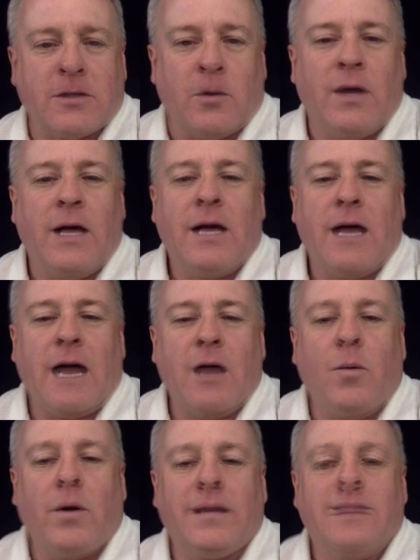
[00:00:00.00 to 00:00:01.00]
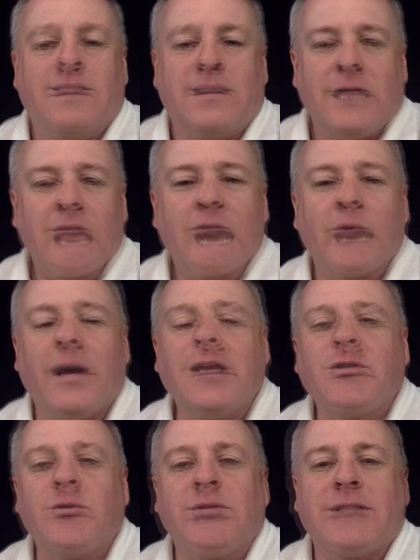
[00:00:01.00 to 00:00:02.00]
So I wanted slides. So
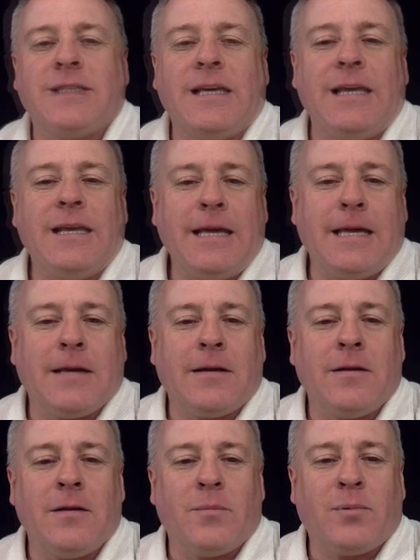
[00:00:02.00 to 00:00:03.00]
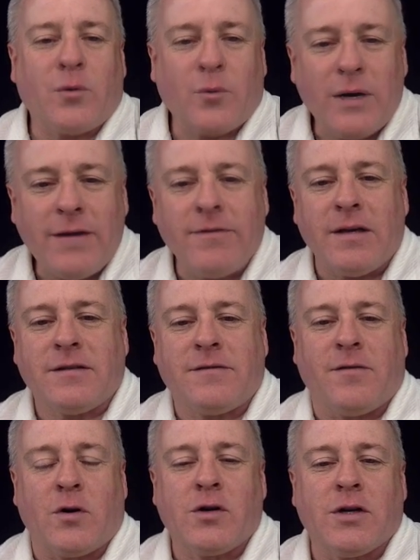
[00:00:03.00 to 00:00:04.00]
as you'll see in the previous
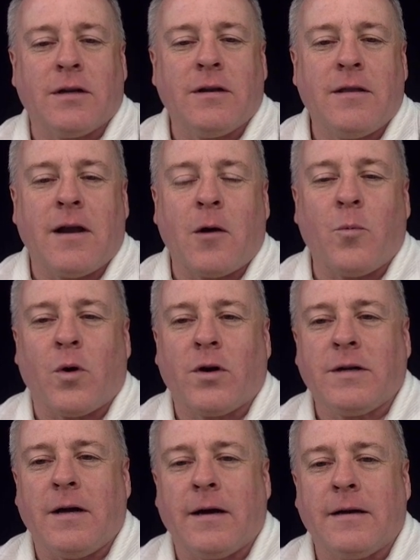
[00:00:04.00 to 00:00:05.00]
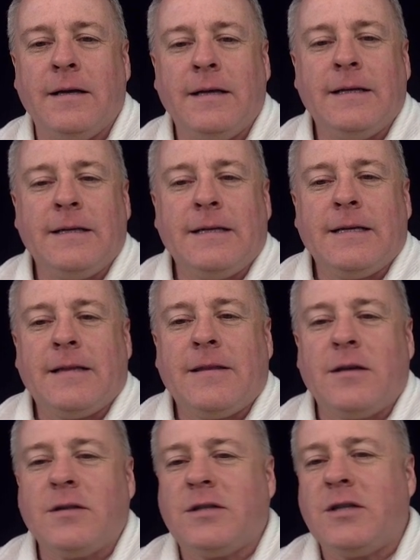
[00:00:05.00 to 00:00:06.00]
version that I worked on,
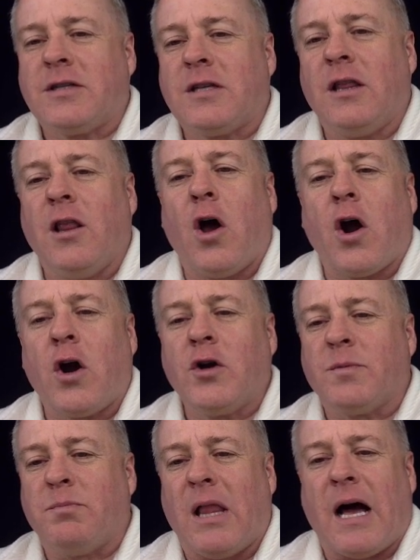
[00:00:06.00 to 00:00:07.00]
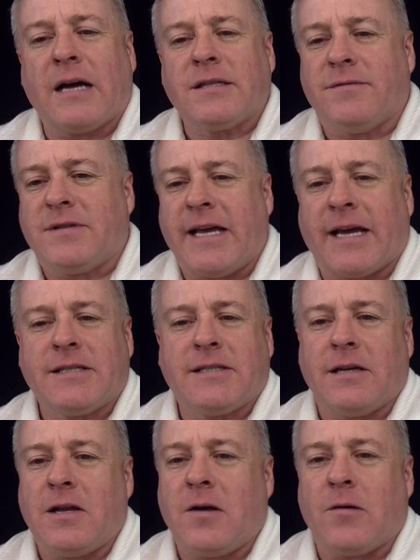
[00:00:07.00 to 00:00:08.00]
there's just large blocks of
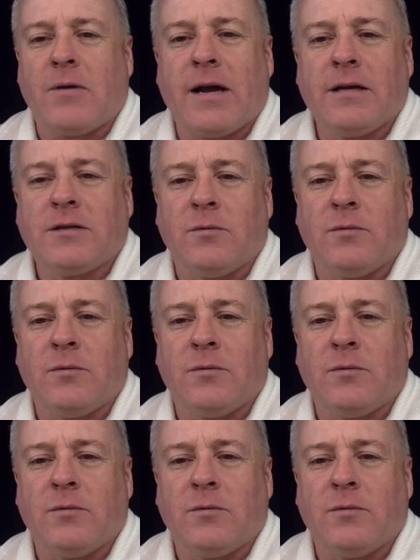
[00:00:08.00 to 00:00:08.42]
text in here, right?